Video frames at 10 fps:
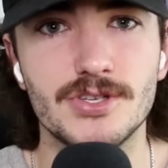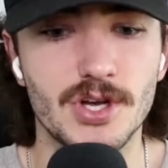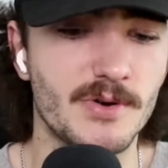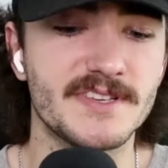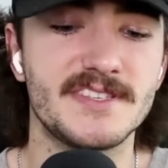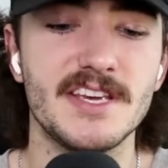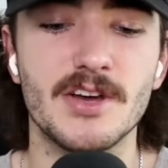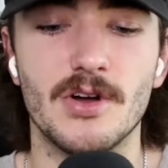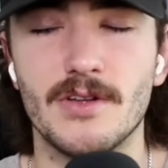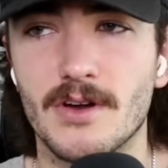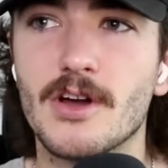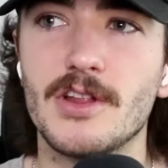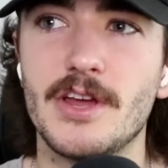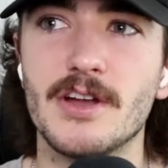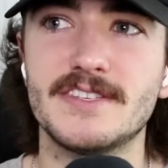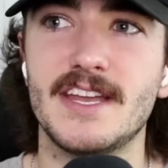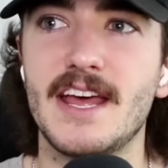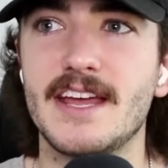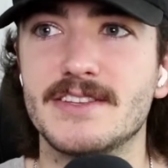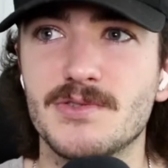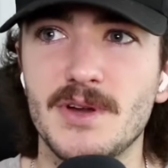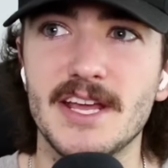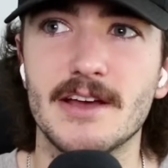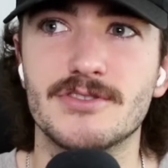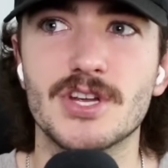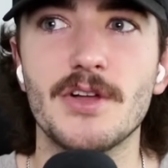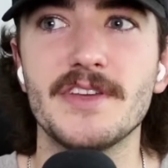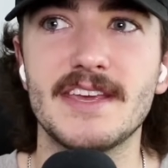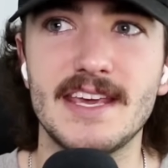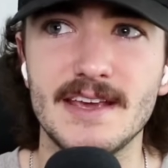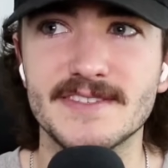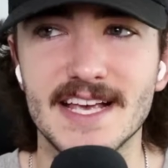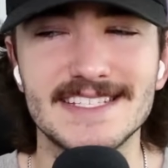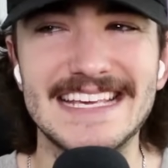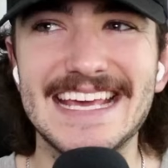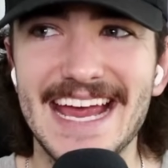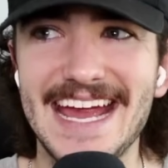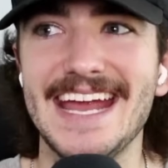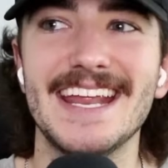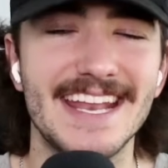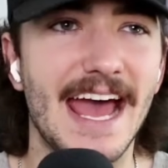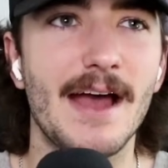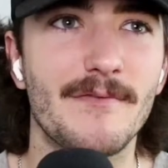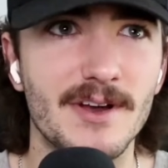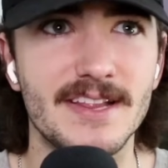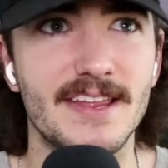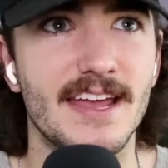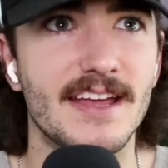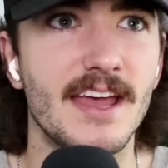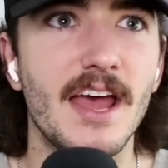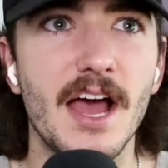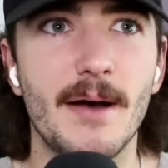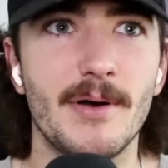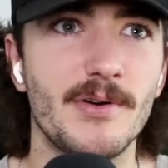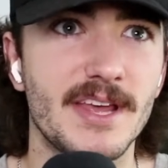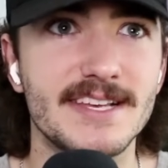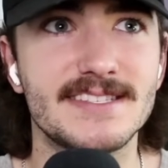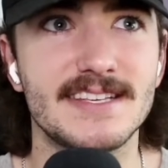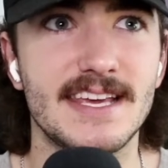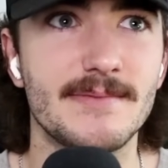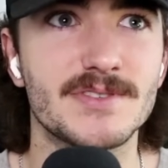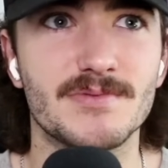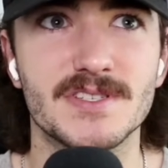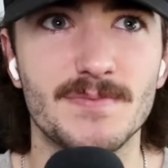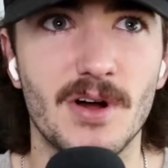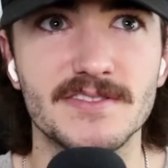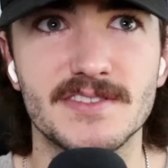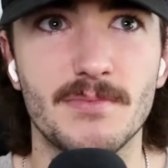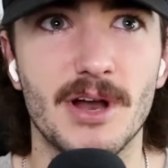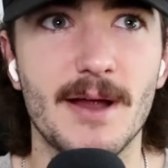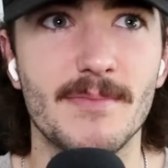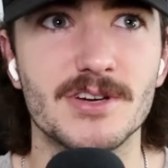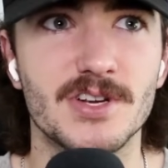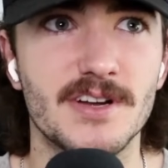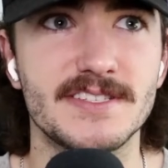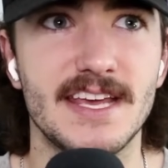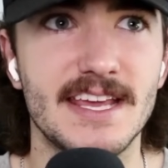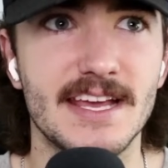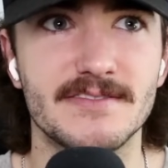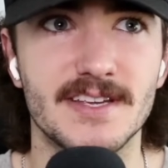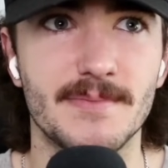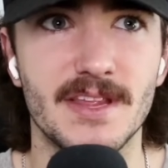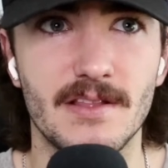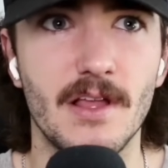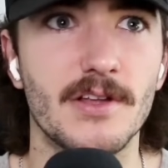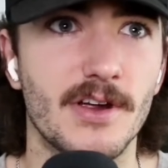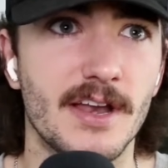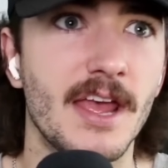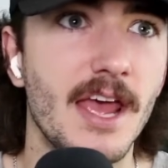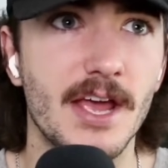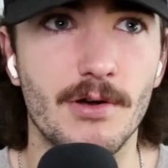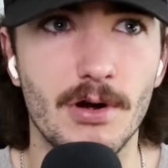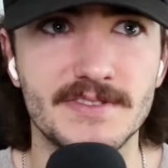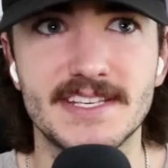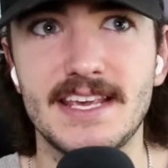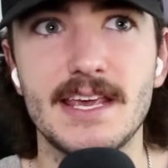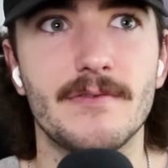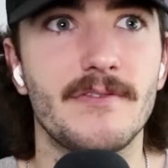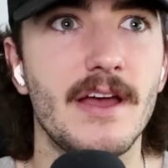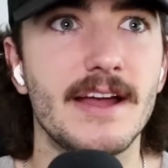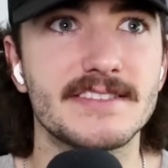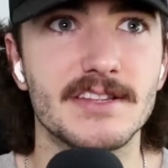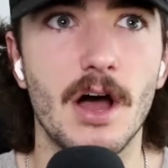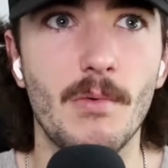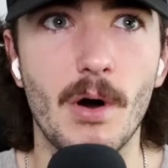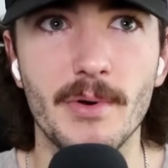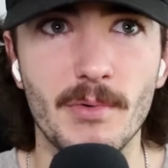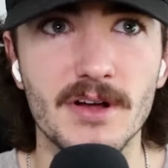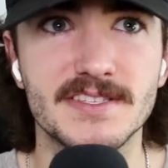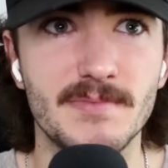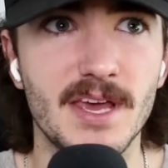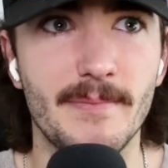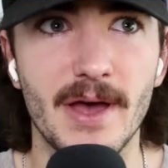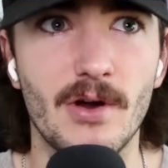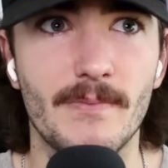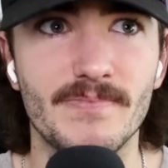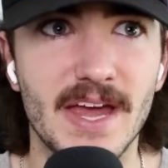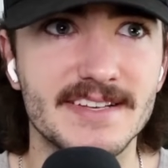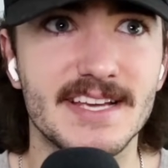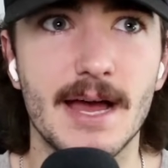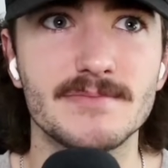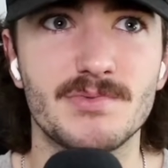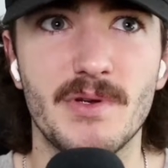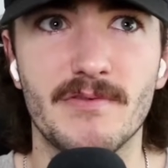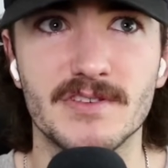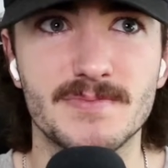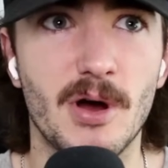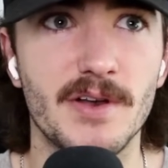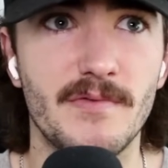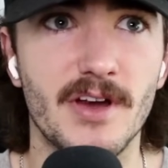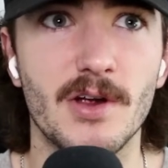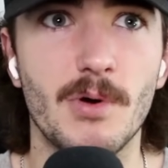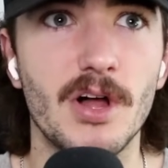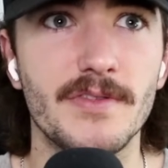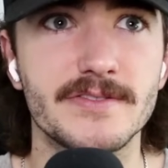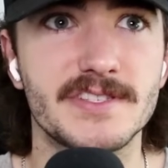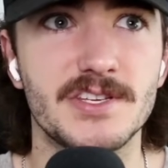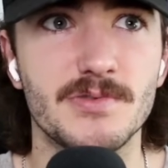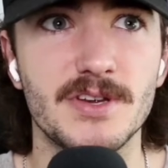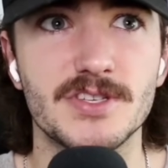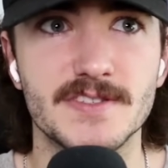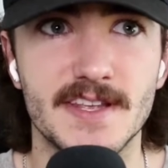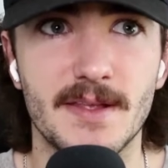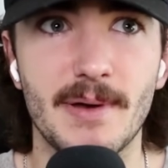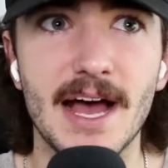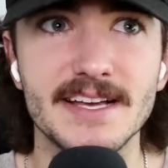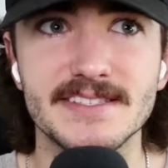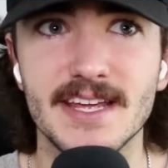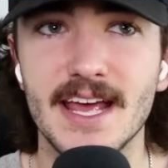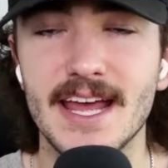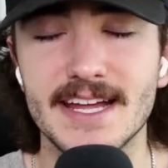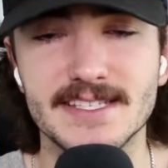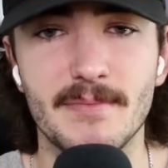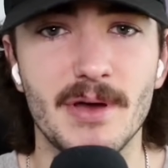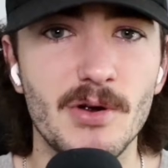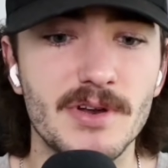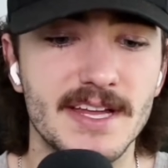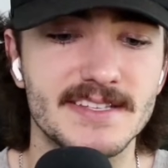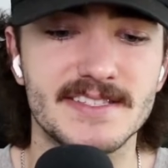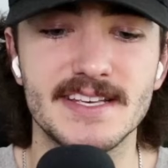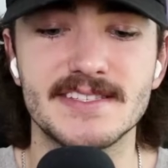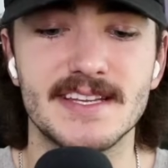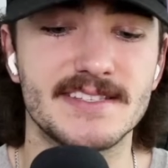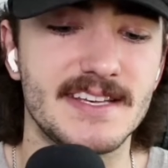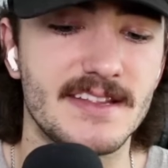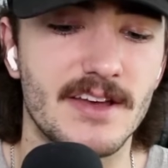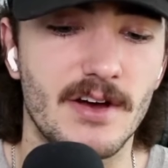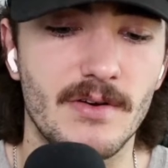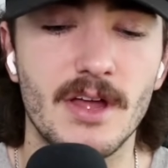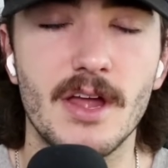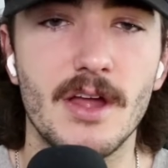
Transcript: Jonas Siegel earlier today tweeting out, Sheldon Keefe says he hated everything about his team's response to Brad Marchand taking out Timothy Liljegren. And quotes Keefe, it's not what we want to be about. At times we've responded very well in those situations in the past. It's about consistency though.